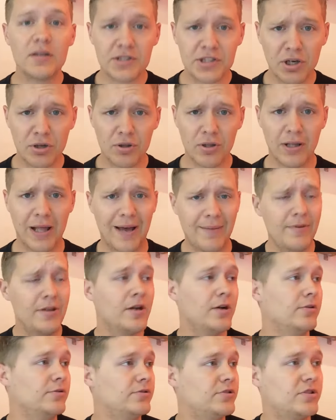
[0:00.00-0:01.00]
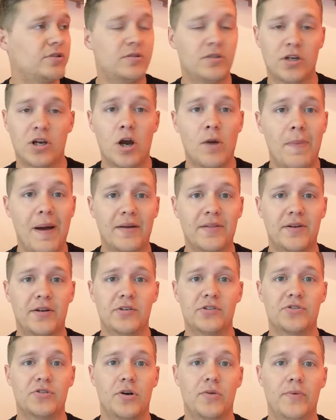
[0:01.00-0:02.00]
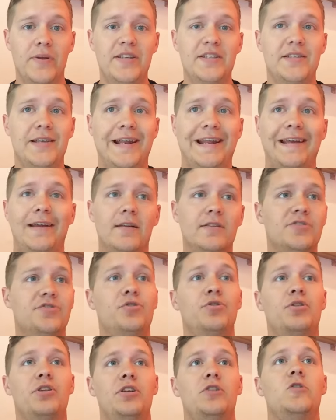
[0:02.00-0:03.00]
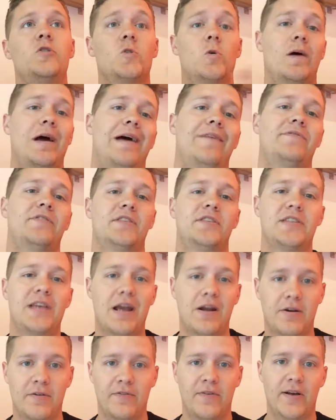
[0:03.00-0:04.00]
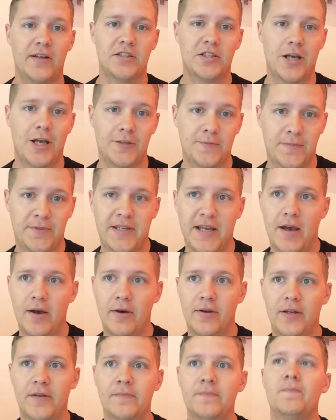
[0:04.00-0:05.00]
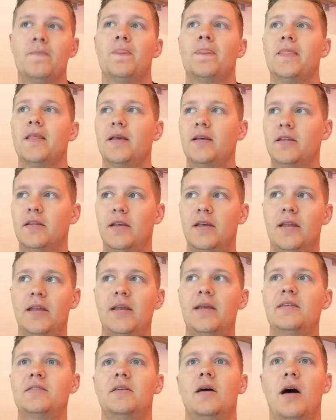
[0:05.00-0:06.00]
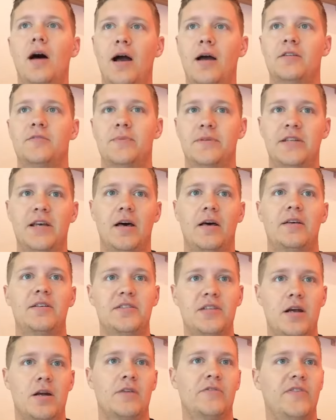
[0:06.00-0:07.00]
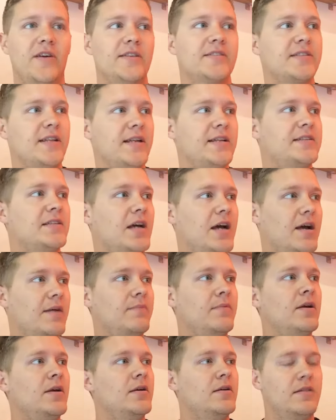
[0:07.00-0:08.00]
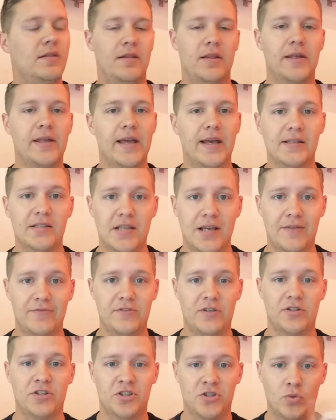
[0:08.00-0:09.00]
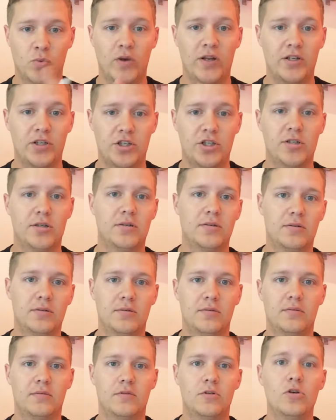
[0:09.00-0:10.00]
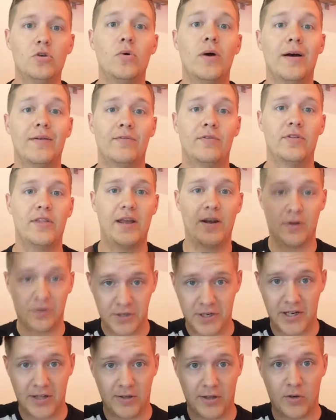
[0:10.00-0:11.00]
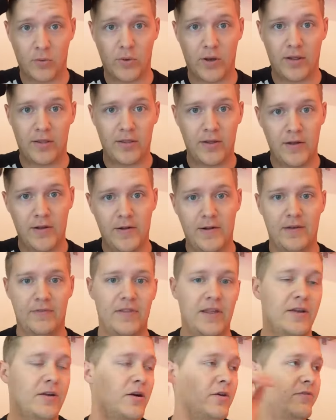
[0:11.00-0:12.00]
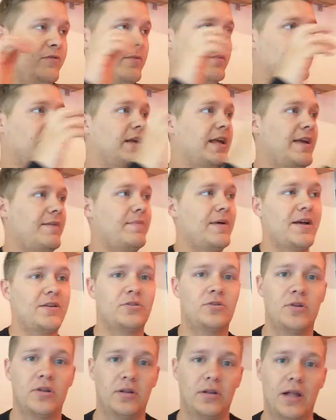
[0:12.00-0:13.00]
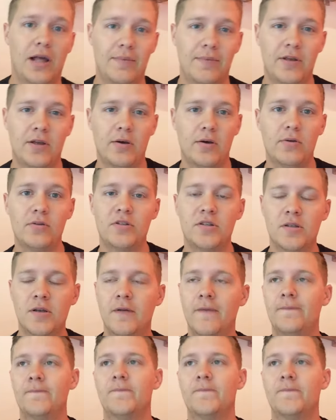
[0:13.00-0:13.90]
tell the lobby host to go back there and start resetting so that you don't have to sacrifice hospitality. It is a hospitality sacrifice anytime the guests have to switch whoever they are dealing with. If they go from the game master to the lobby host,